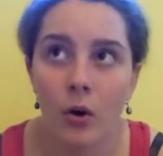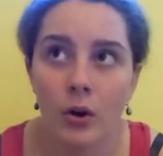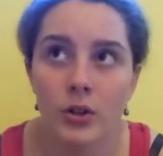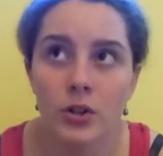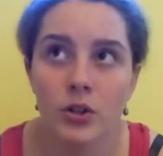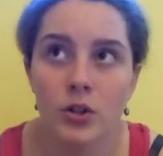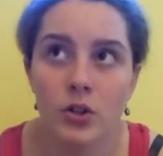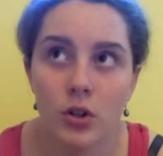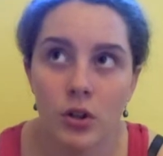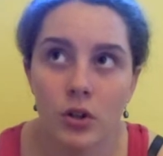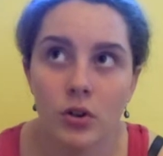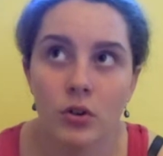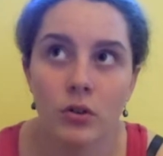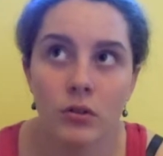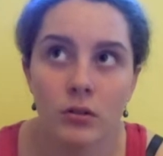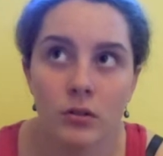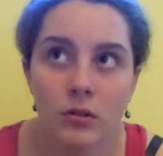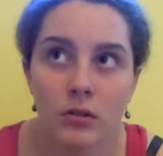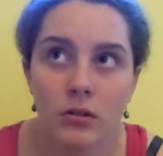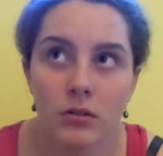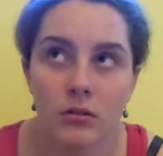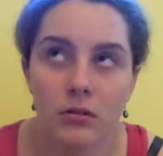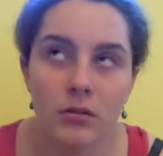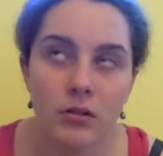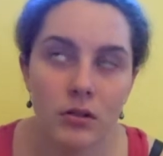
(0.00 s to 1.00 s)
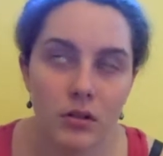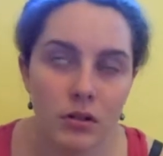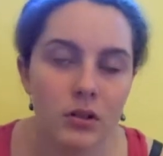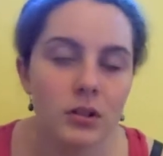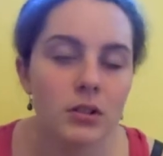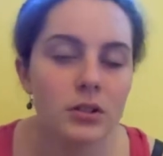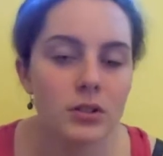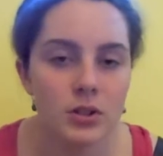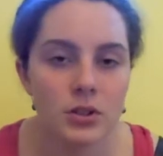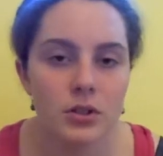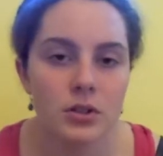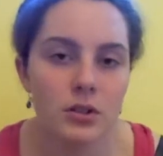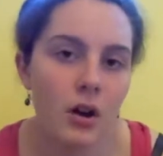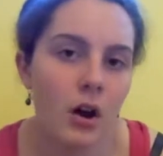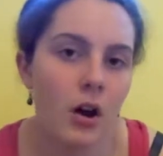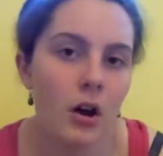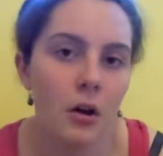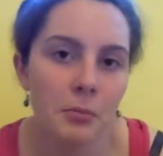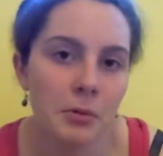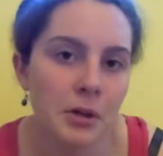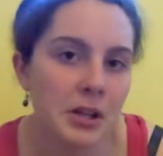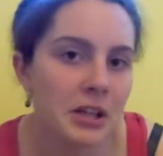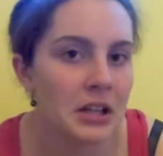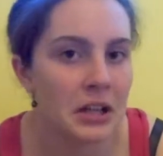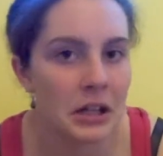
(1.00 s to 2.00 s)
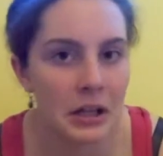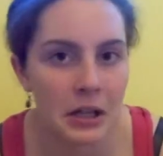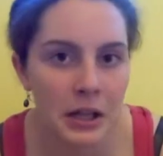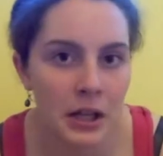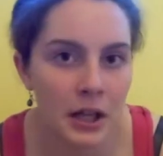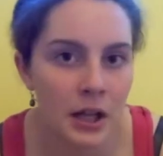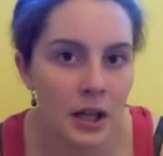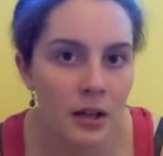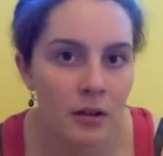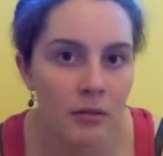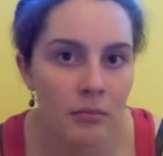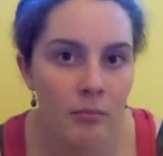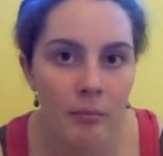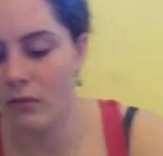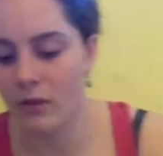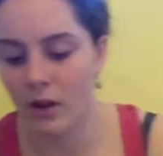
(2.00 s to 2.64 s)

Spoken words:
You could just call me an idiot.